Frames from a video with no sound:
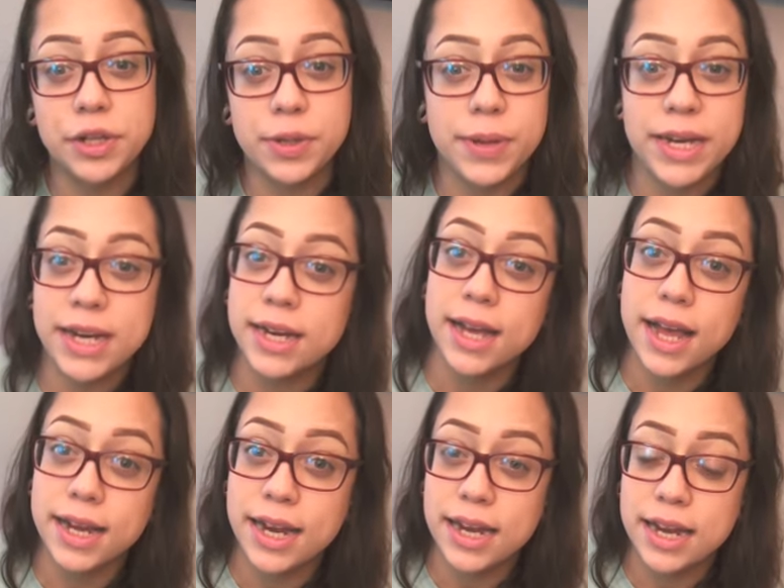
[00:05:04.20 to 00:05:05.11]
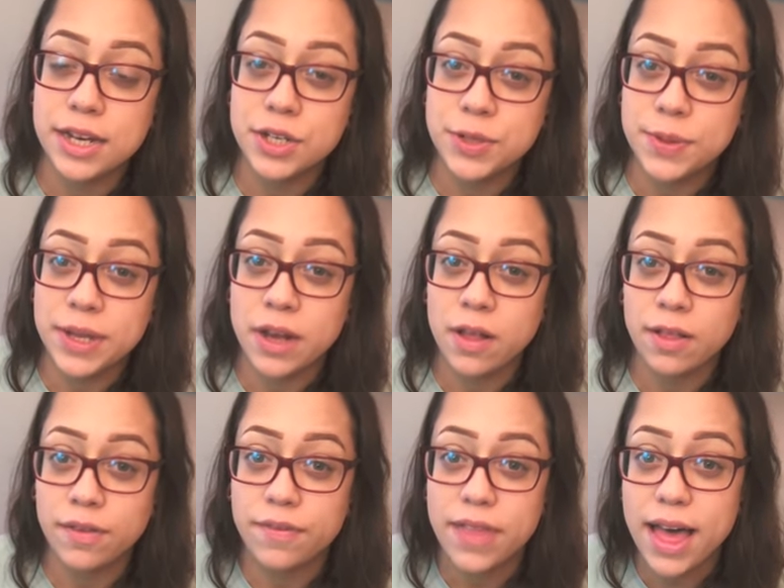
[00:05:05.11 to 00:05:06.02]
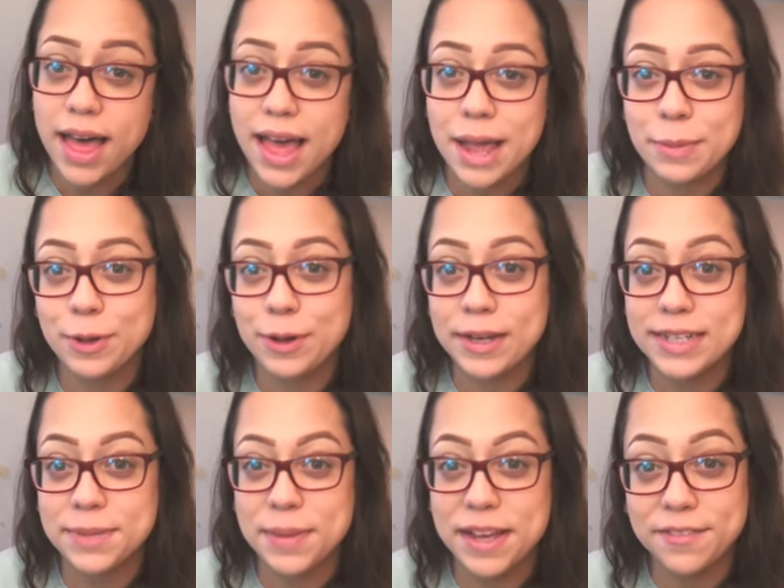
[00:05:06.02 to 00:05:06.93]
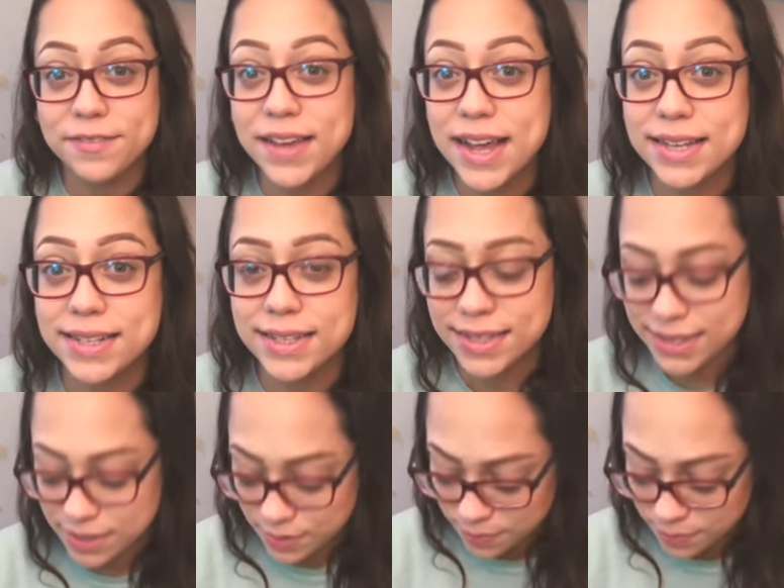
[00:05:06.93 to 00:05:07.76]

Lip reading: gluing and cutting and doing all of that, I'm going to make a face.